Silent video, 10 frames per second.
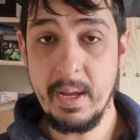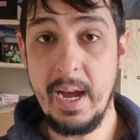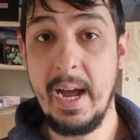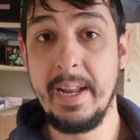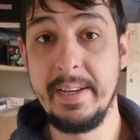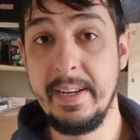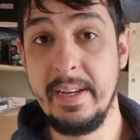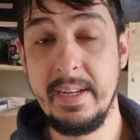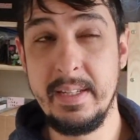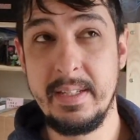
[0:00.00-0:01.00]
And
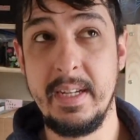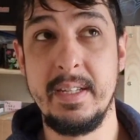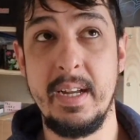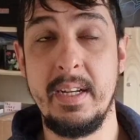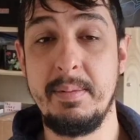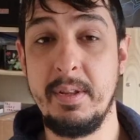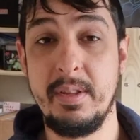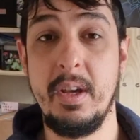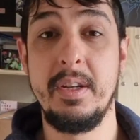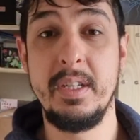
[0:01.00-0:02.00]
since then, it's been
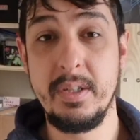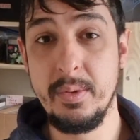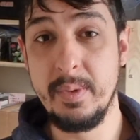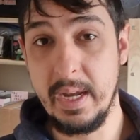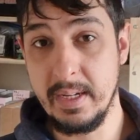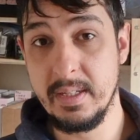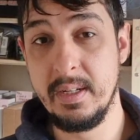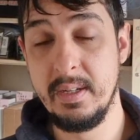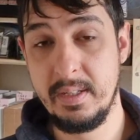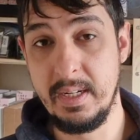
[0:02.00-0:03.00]
32 days
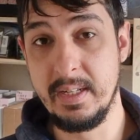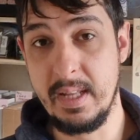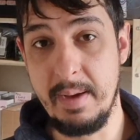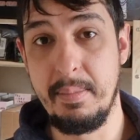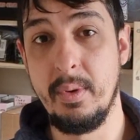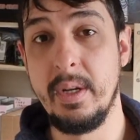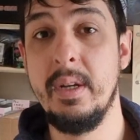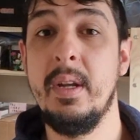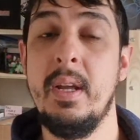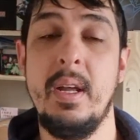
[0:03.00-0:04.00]
since that point,
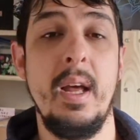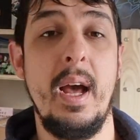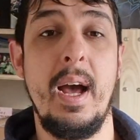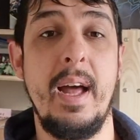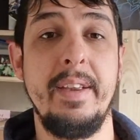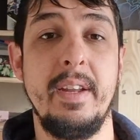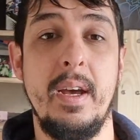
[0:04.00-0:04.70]
and